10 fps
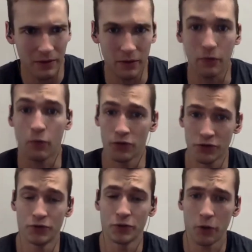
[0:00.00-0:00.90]
of course,
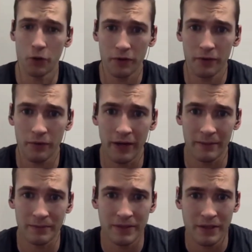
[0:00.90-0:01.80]
you do go to the
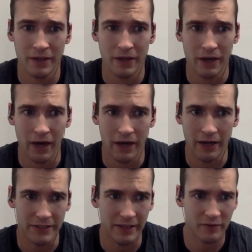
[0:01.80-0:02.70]
Rams. Uh,
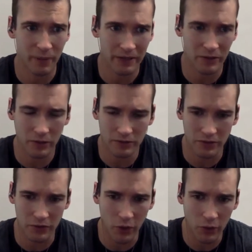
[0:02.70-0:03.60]
Steve Spagnuolo is
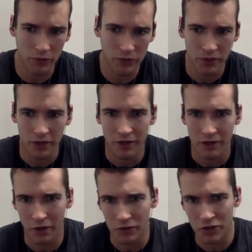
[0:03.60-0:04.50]
the coach.
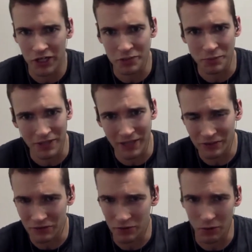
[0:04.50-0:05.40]
You know Josh
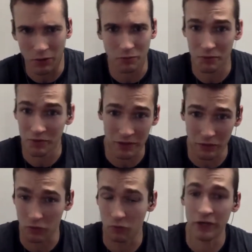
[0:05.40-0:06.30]
McDaniels, who ultimately
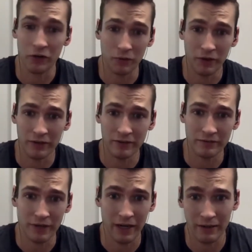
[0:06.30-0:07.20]
great career
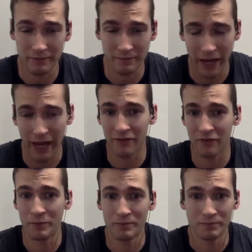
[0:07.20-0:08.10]
um, ahead of
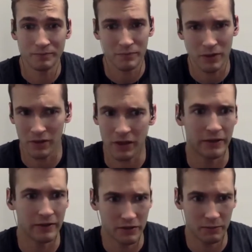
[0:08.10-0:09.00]
him
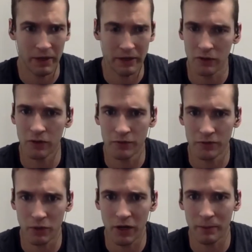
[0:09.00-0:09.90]
in Spagnuolo as
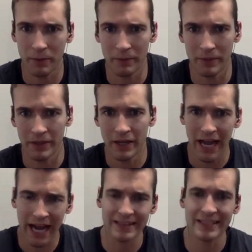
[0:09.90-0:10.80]
well. But I mean,
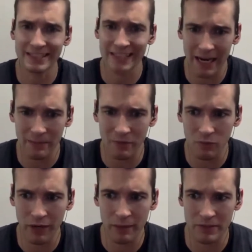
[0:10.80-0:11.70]
at the time, the
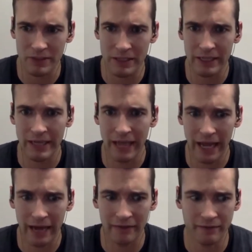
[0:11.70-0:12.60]
Rams didn't
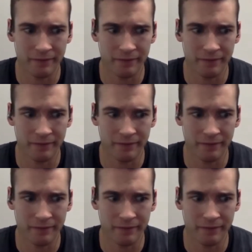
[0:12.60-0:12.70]
have